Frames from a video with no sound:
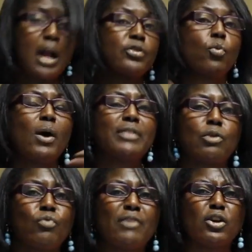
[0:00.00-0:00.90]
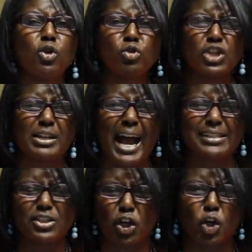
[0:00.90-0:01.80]
The one that
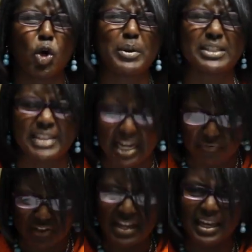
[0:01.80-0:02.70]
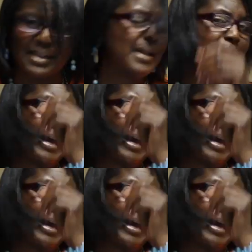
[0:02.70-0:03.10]
revolutionizes the current state of thinking.